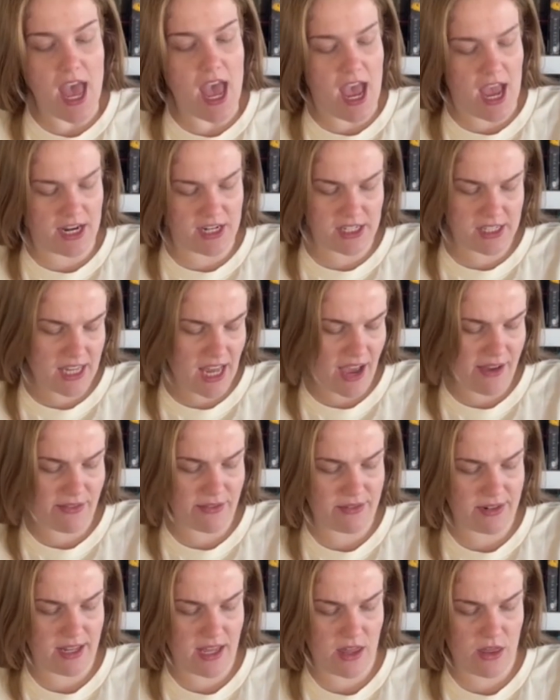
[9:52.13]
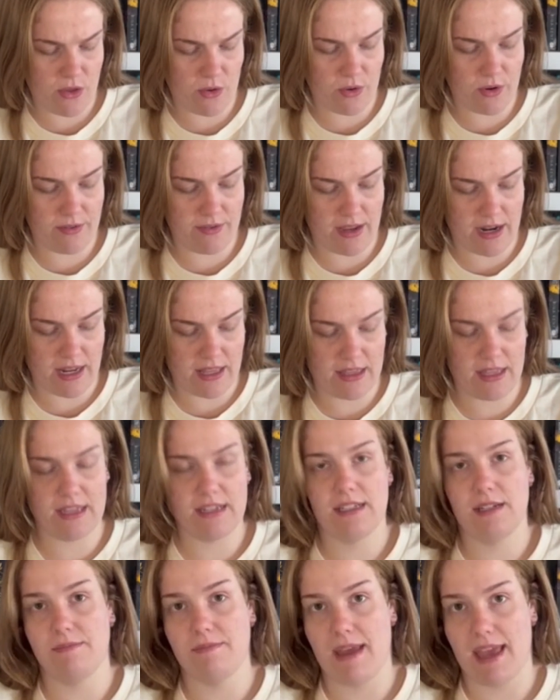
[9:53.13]
and just haven't really thought of anything
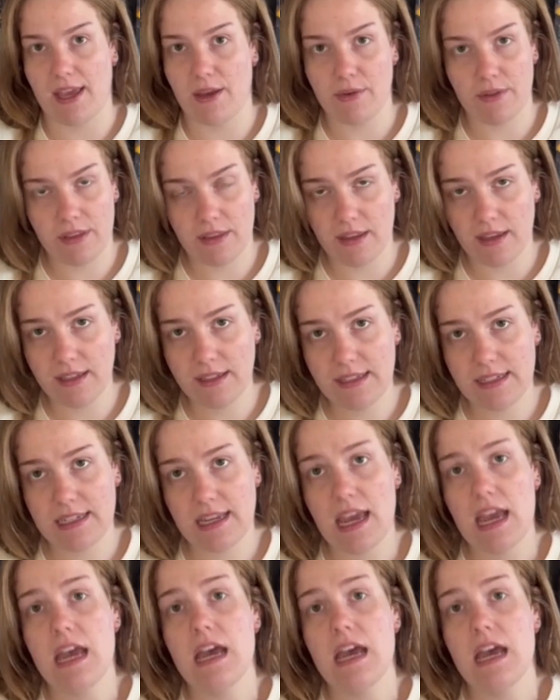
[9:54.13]
to make with it.